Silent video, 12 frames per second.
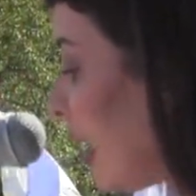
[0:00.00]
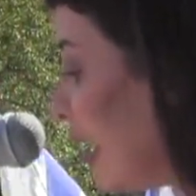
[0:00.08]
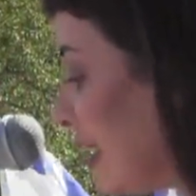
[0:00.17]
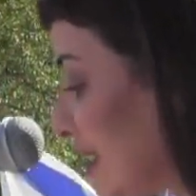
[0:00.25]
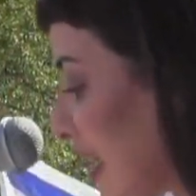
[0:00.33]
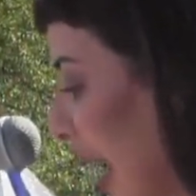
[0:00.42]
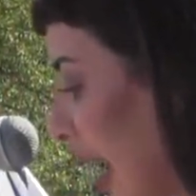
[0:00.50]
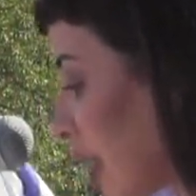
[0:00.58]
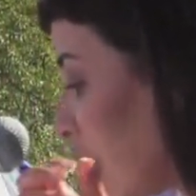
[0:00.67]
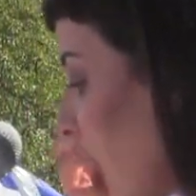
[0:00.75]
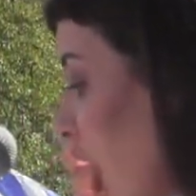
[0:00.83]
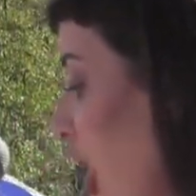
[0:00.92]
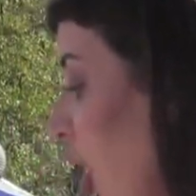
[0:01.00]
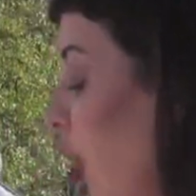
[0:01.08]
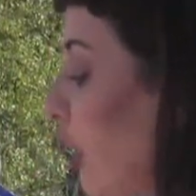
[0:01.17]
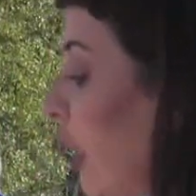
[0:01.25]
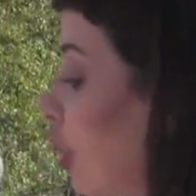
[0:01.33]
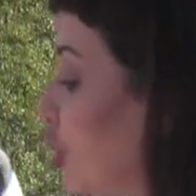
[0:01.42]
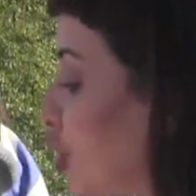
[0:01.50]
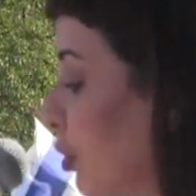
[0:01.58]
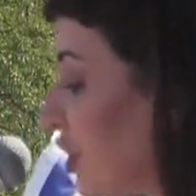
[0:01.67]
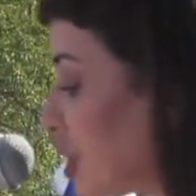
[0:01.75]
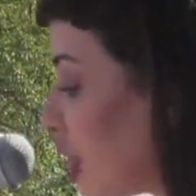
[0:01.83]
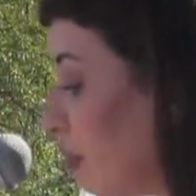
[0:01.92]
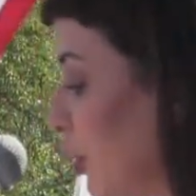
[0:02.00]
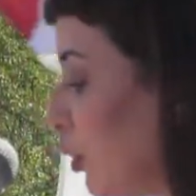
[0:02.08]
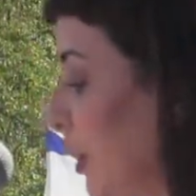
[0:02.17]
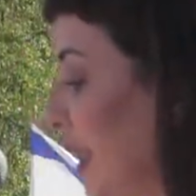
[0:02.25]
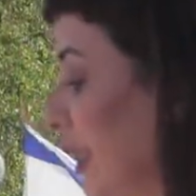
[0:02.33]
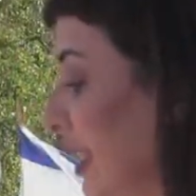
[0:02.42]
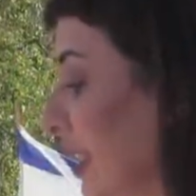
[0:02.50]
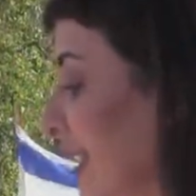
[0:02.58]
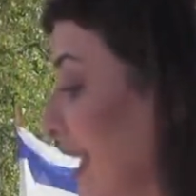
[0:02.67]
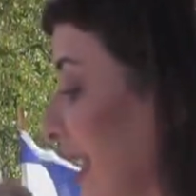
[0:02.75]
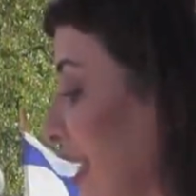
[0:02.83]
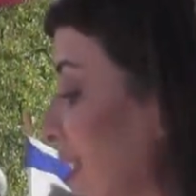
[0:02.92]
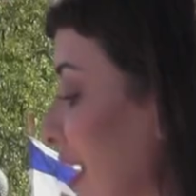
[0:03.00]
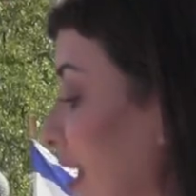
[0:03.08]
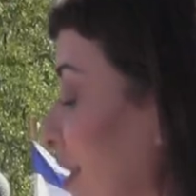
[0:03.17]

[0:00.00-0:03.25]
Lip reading: an attack on our Jewish community is an...